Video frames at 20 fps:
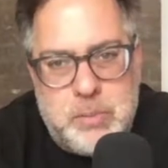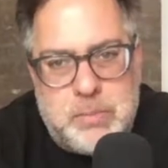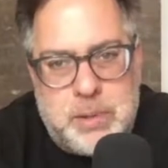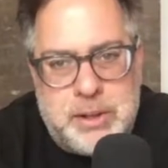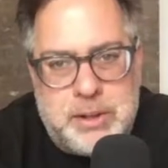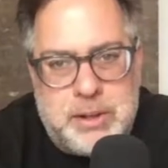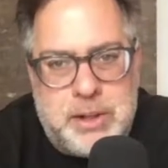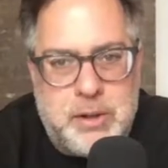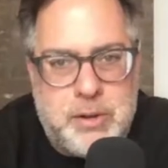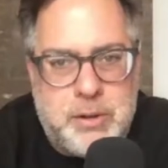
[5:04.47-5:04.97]

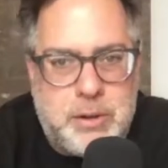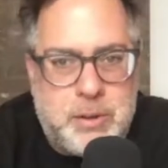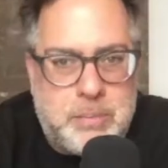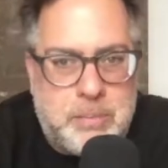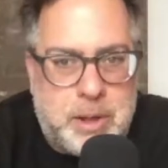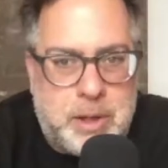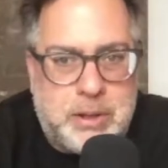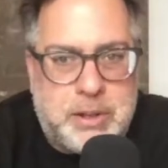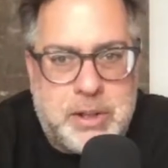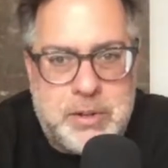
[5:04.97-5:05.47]
code or
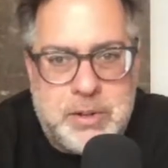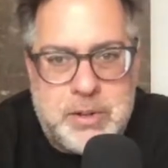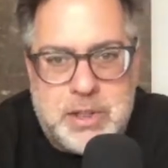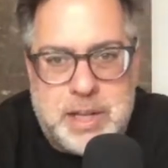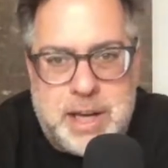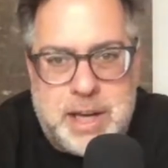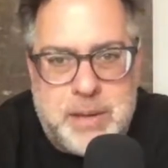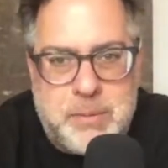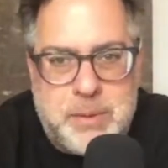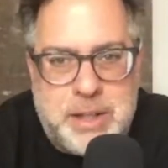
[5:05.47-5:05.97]
barcode
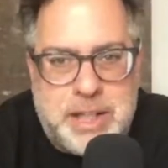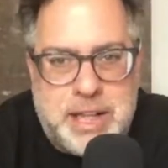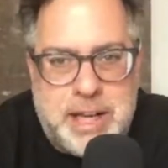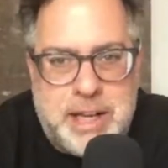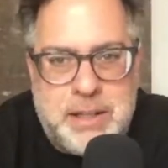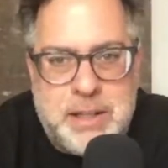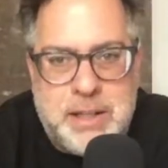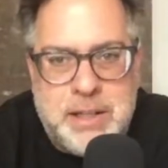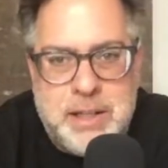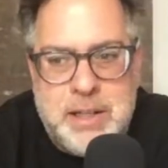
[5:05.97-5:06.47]
scan, we can.
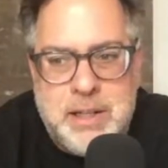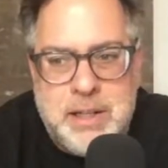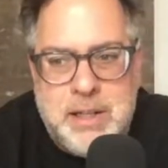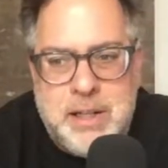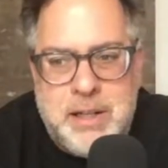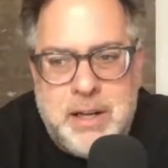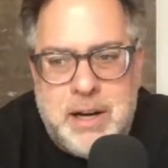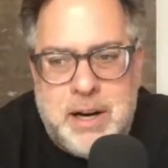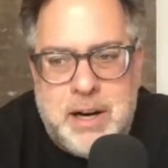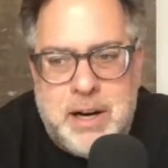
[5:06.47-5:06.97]

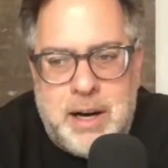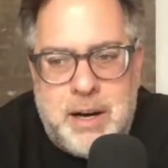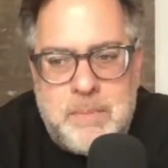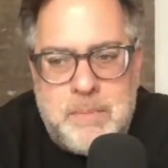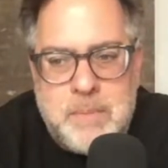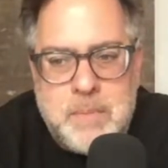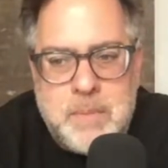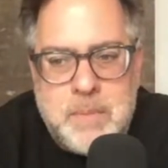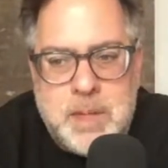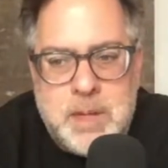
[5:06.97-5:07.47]

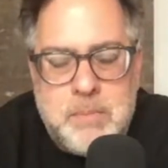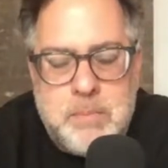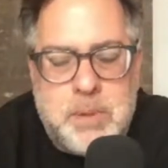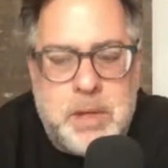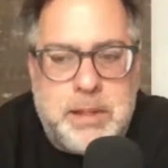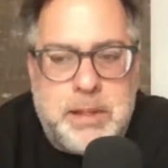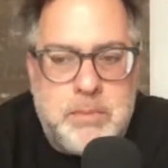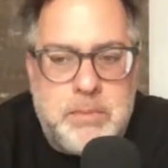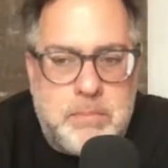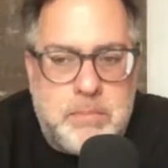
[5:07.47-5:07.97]

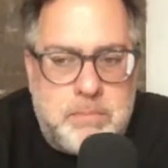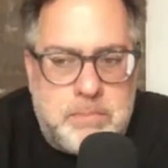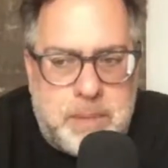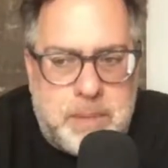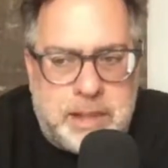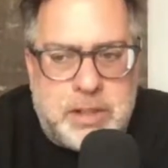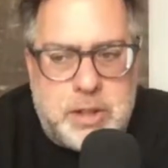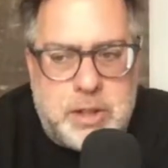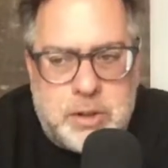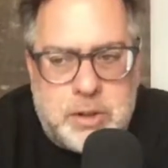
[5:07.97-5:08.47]
But back
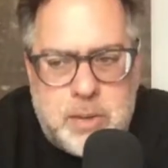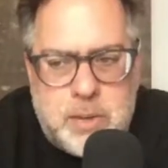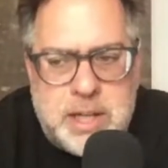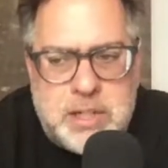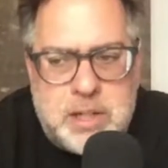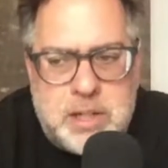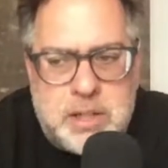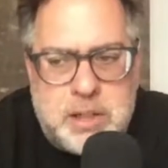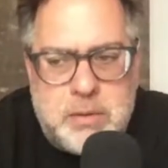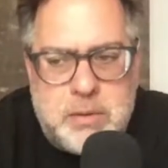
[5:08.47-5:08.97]
to your
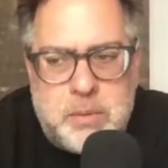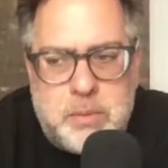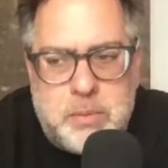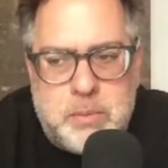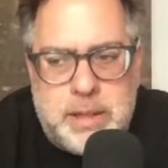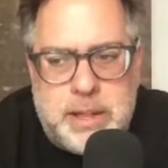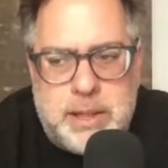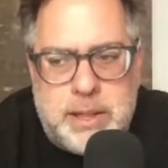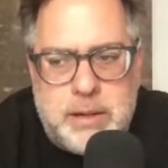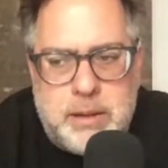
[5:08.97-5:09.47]
question,
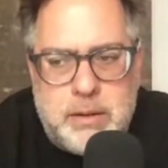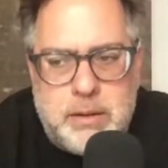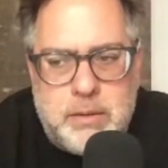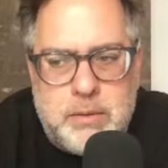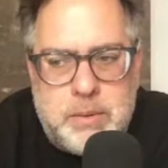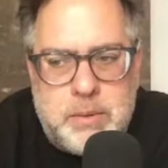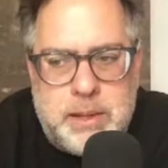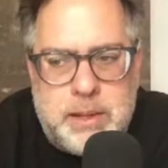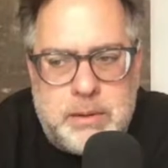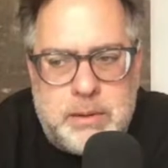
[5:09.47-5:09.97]
we
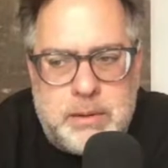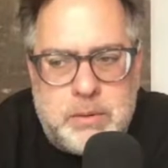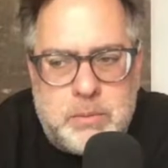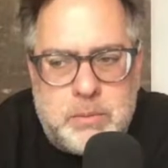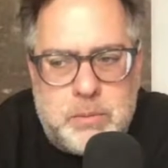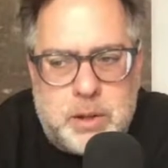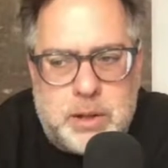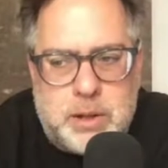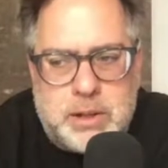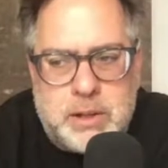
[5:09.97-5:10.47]

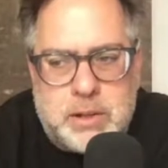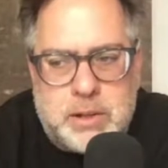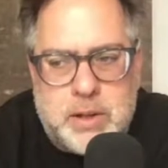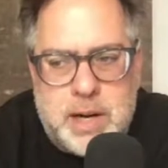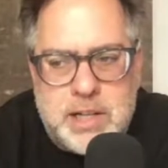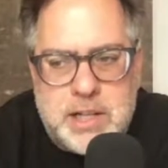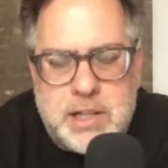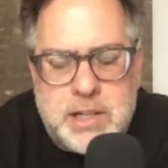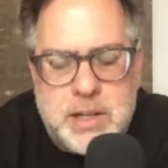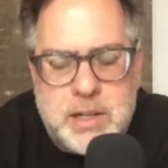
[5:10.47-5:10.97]
work
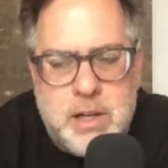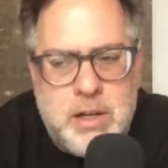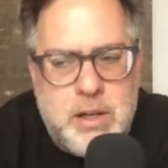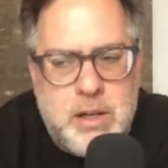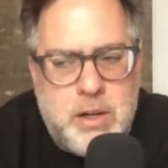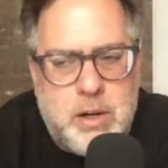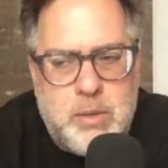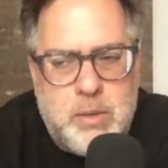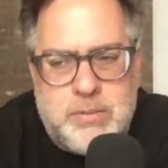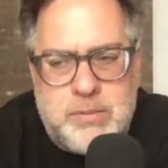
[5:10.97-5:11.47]
across
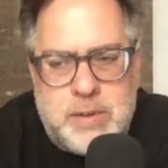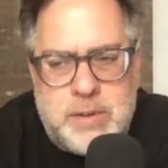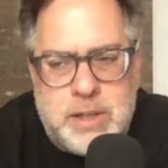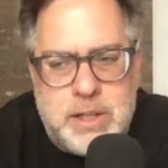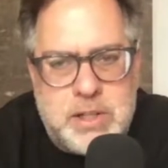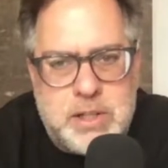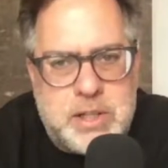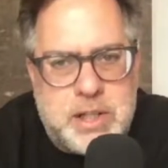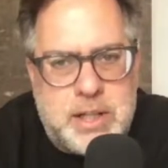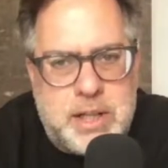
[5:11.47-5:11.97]
home
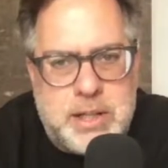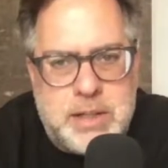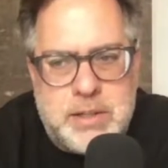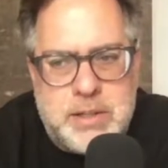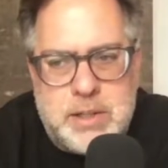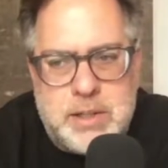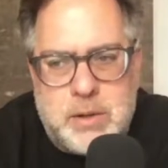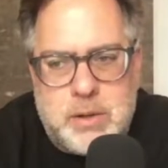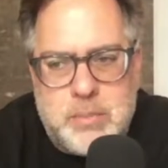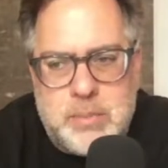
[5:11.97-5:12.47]
furnishings,
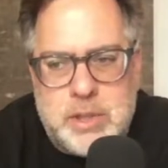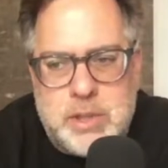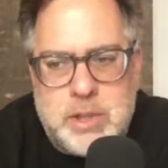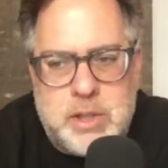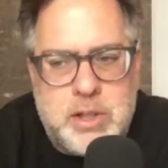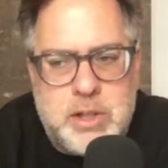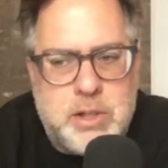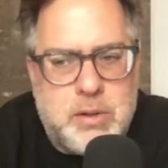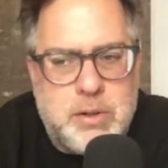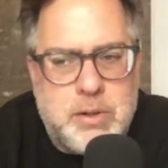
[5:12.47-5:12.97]
home
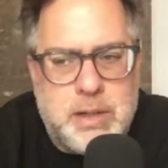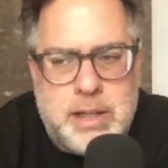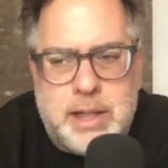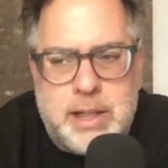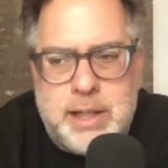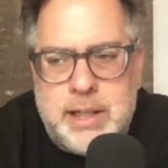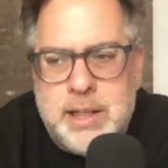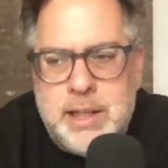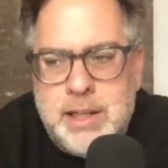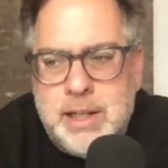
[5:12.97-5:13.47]

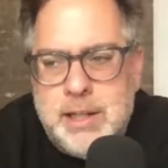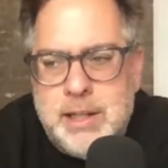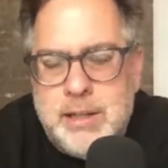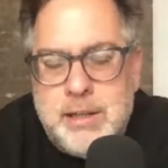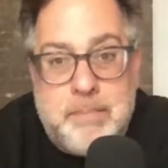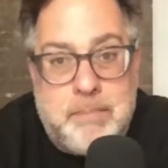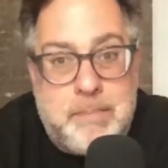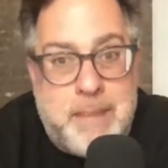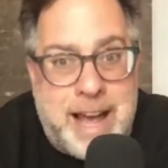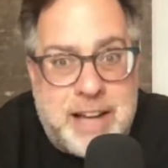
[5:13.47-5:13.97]
security,
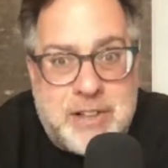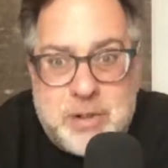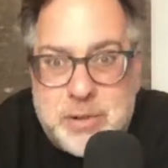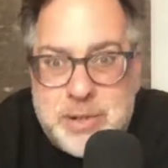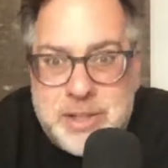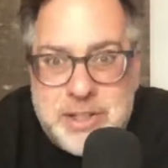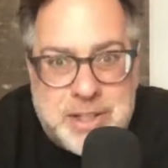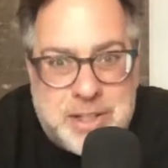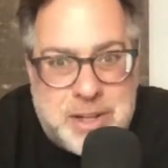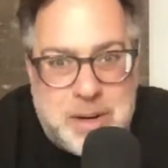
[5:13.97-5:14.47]

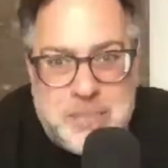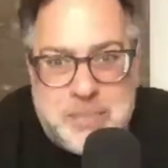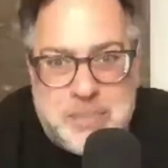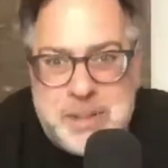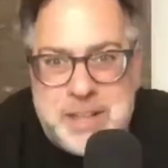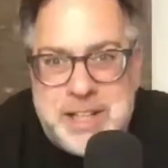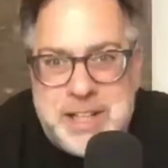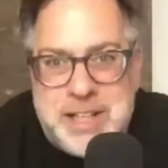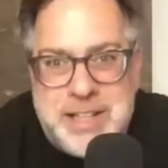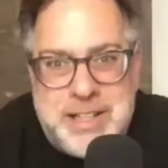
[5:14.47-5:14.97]
mattress
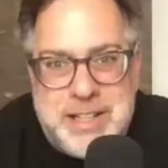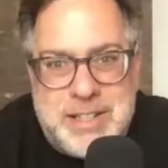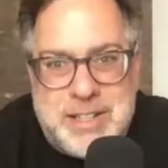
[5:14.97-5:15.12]
companies,